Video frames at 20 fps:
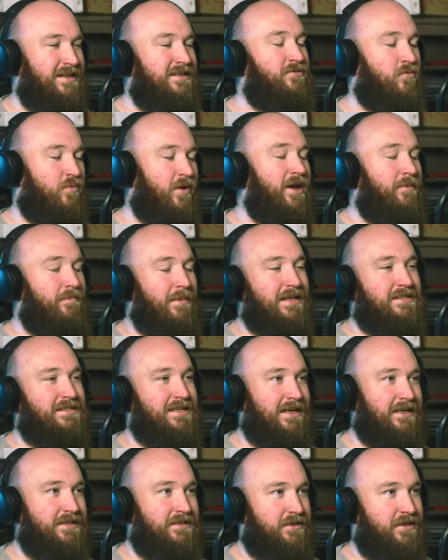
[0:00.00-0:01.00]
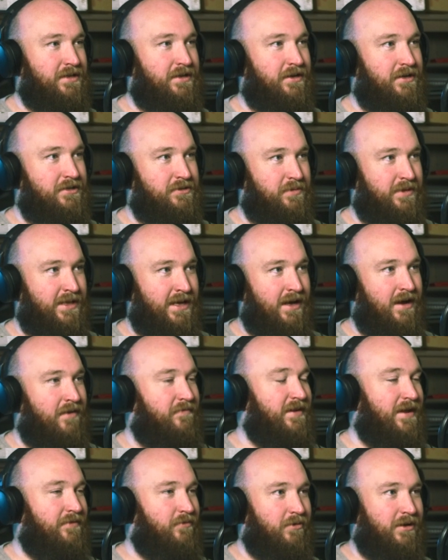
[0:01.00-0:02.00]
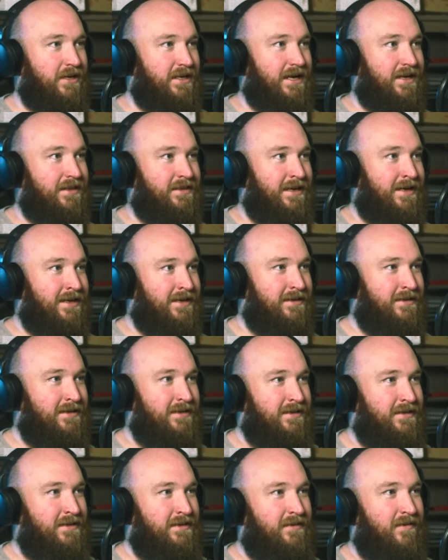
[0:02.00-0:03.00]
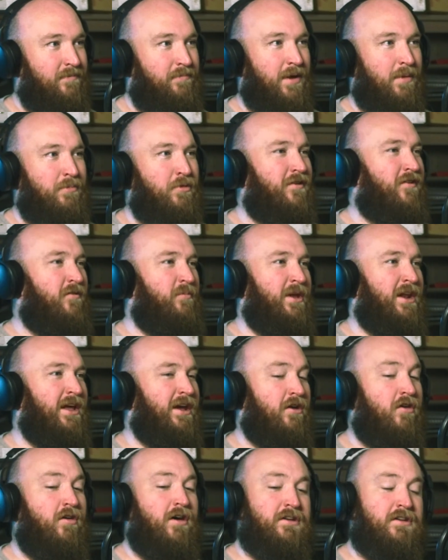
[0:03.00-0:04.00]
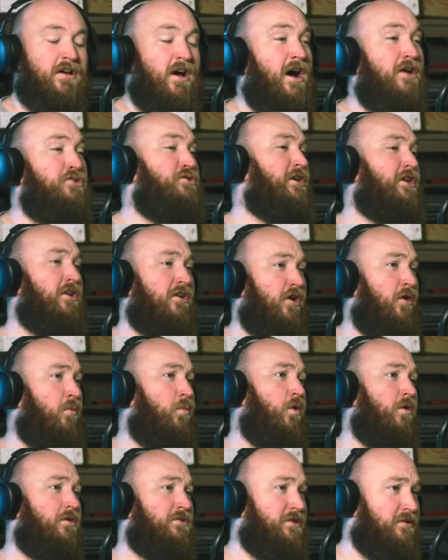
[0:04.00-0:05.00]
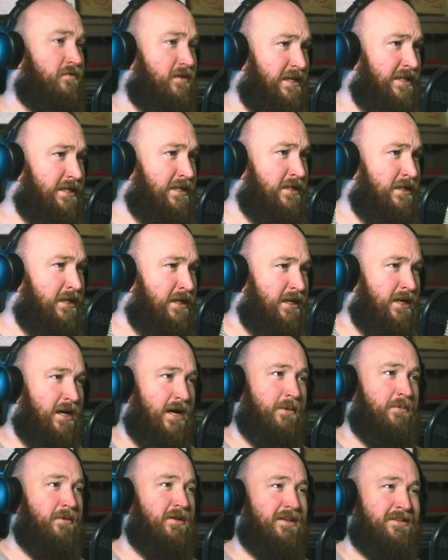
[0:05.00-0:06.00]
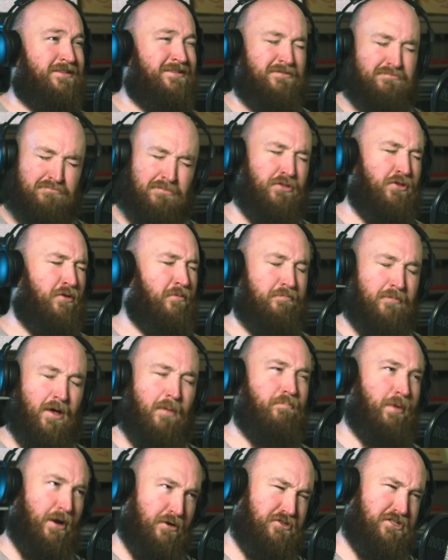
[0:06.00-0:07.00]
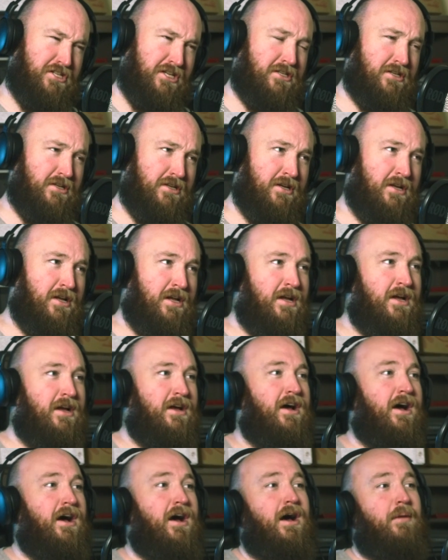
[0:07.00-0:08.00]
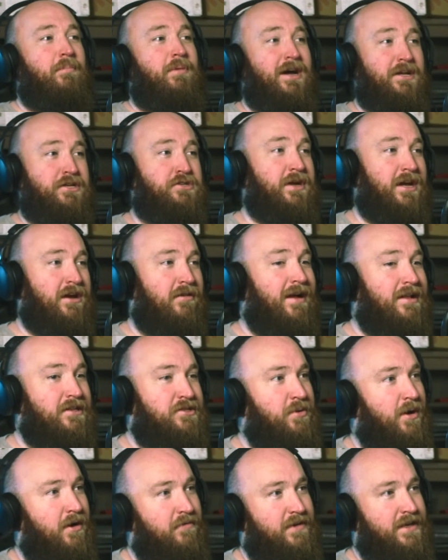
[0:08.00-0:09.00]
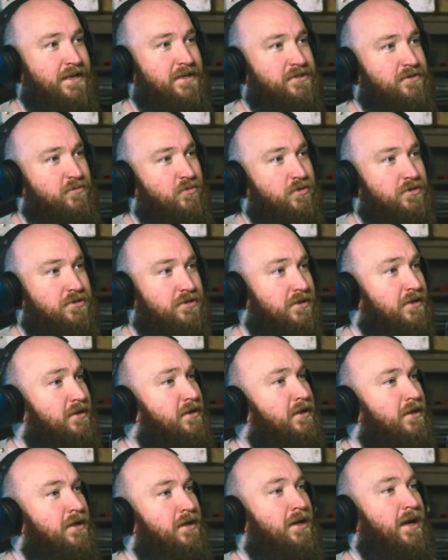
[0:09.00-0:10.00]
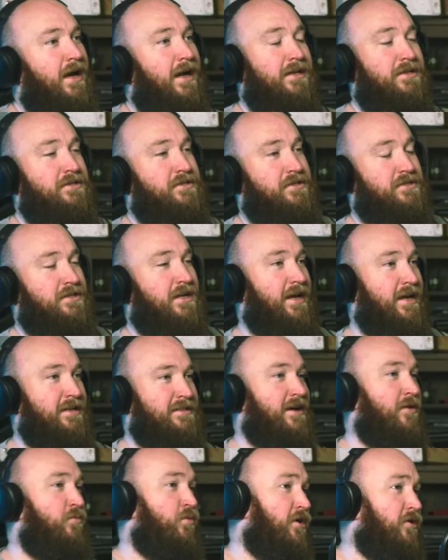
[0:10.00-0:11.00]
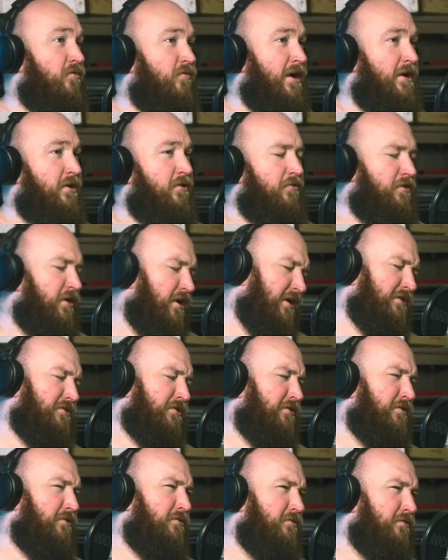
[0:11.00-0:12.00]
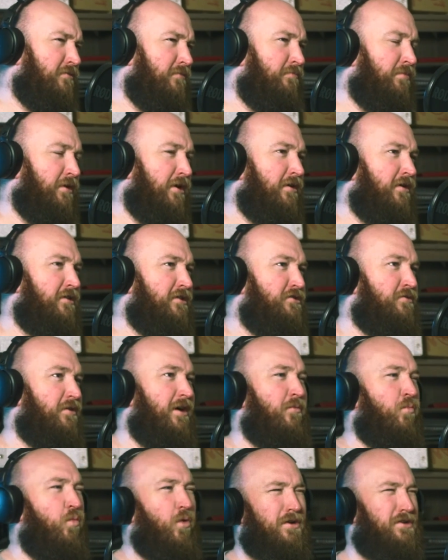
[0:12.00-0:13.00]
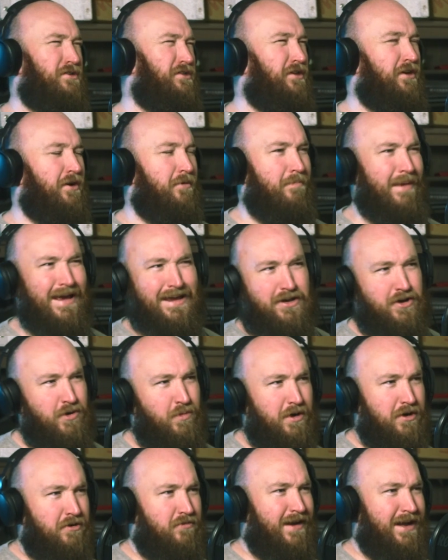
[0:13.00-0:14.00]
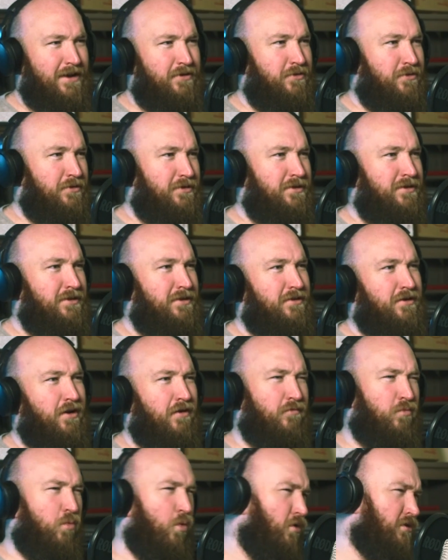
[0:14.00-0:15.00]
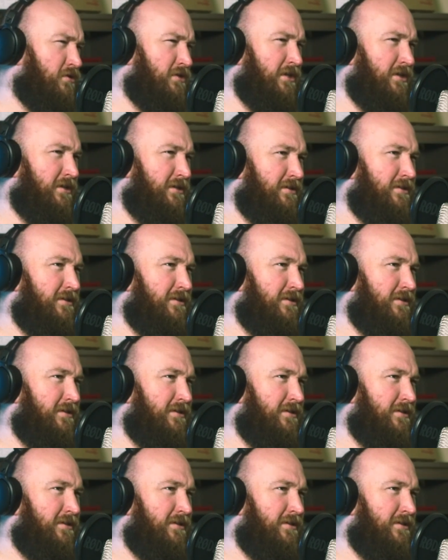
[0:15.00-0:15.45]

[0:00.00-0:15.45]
It's a weird mentality that goes with that. I've never really had that. But I'm not going to be like, oh, I drink a lot of water, right? I'm not boasting. But I drink around 12 litres of water. And it's just like, is that a world record? I don't know. But do I want to go make a world record of water?